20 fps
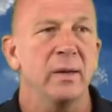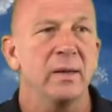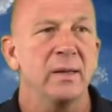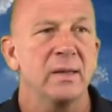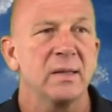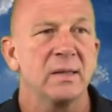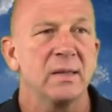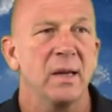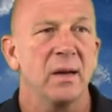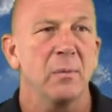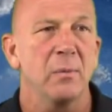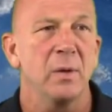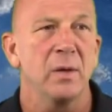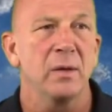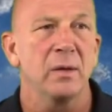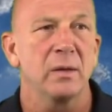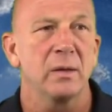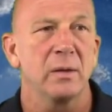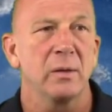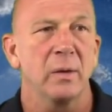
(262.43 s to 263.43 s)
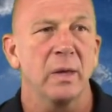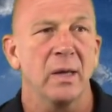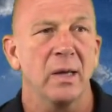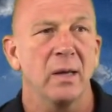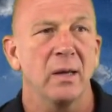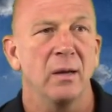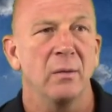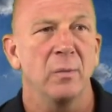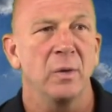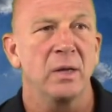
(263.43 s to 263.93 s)
in this segment
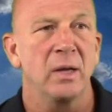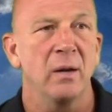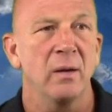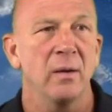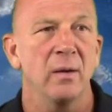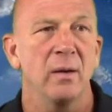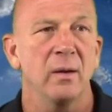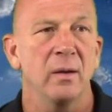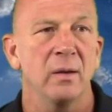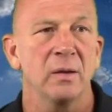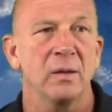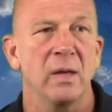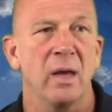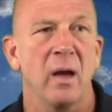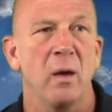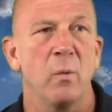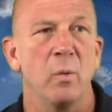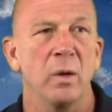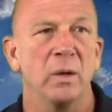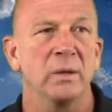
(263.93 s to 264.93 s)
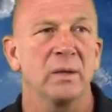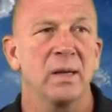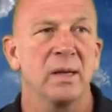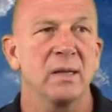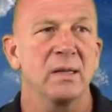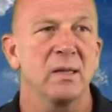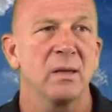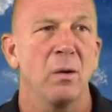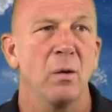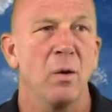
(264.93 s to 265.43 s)
the materials that will
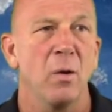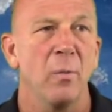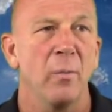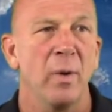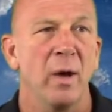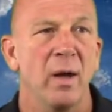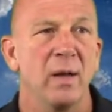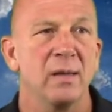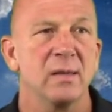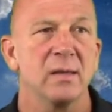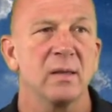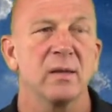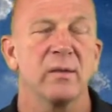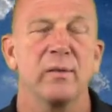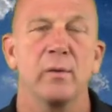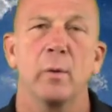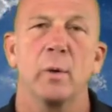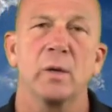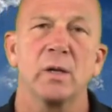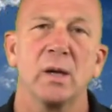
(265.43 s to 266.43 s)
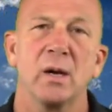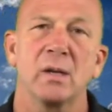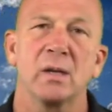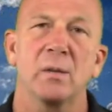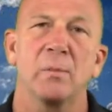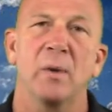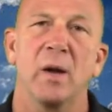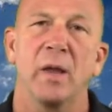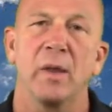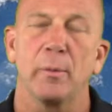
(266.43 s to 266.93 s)
test the home positive, and we
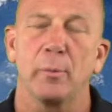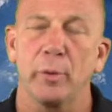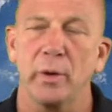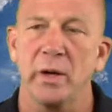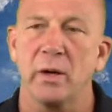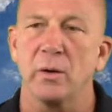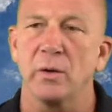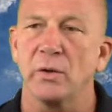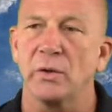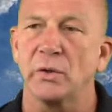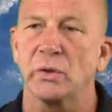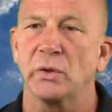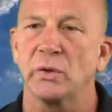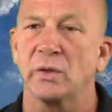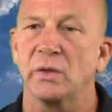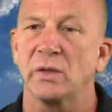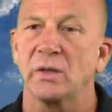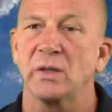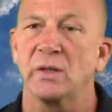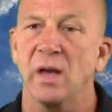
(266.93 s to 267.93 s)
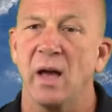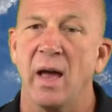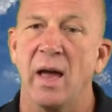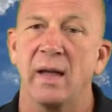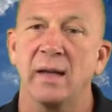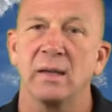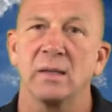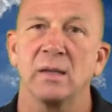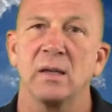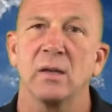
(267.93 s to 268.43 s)
talked about the precursors or
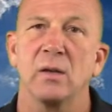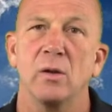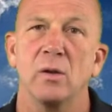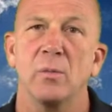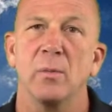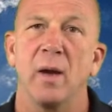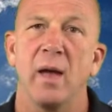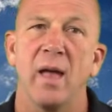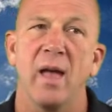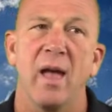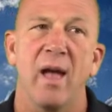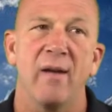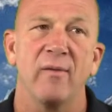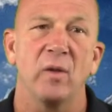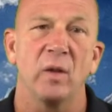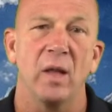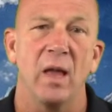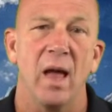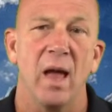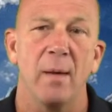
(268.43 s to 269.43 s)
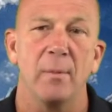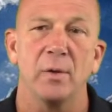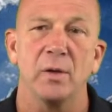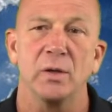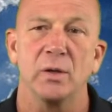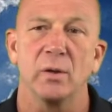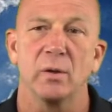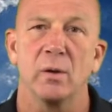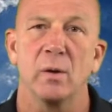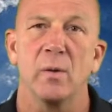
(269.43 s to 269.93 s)
signs that you might have a lab
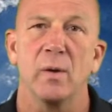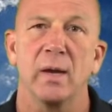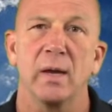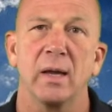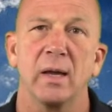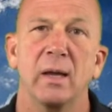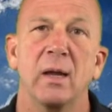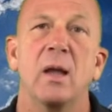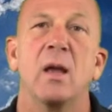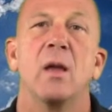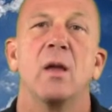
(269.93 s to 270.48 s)
as you're going in.